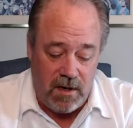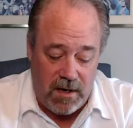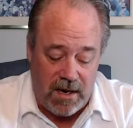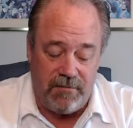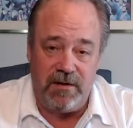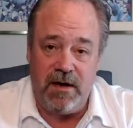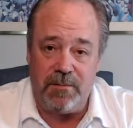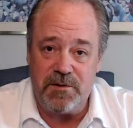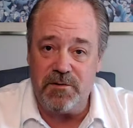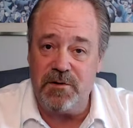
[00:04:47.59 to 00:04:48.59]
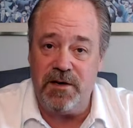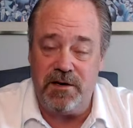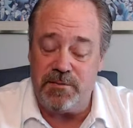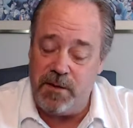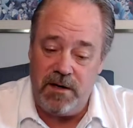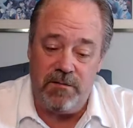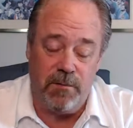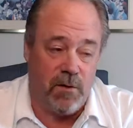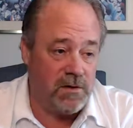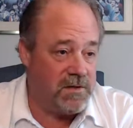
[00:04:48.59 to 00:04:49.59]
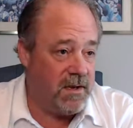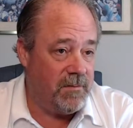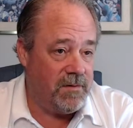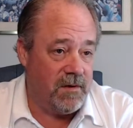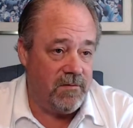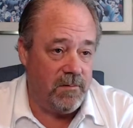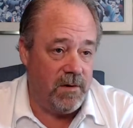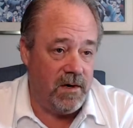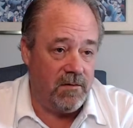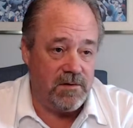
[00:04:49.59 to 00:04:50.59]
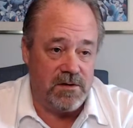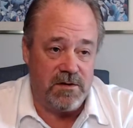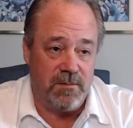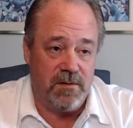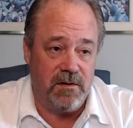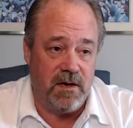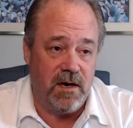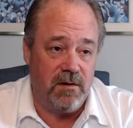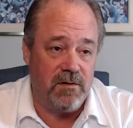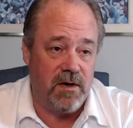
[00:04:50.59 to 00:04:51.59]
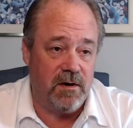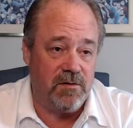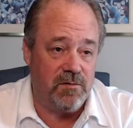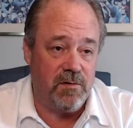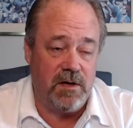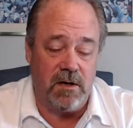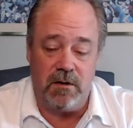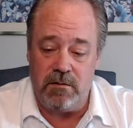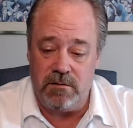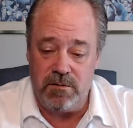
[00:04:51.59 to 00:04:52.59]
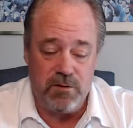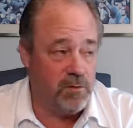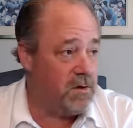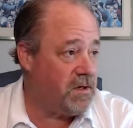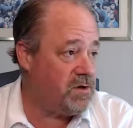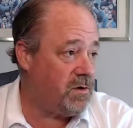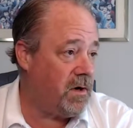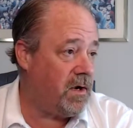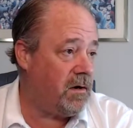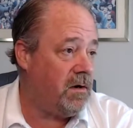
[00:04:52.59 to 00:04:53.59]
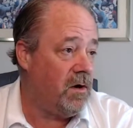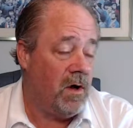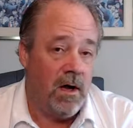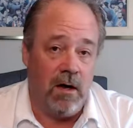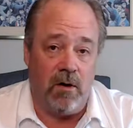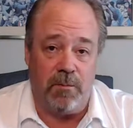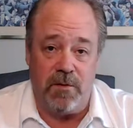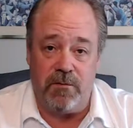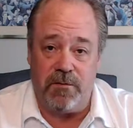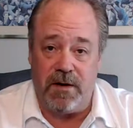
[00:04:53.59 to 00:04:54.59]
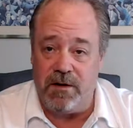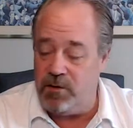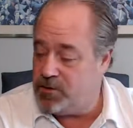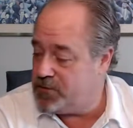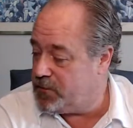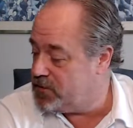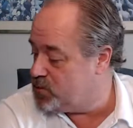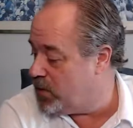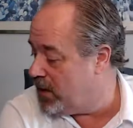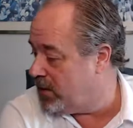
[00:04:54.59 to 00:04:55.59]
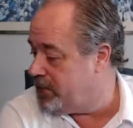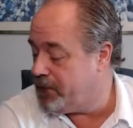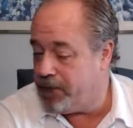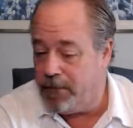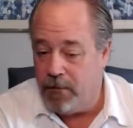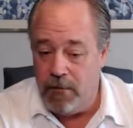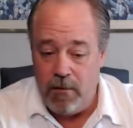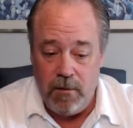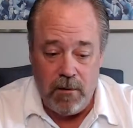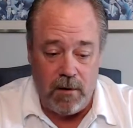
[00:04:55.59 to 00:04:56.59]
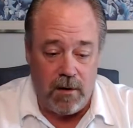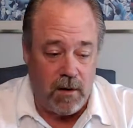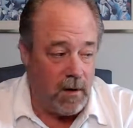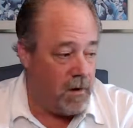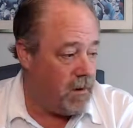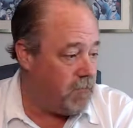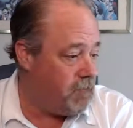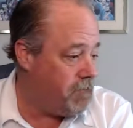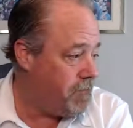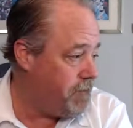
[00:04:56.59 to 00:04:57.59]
having the opportunity to spend even more time with everybody, which is something that I that I truly uh, truly enjoy, and I hope you find useful as well. Um,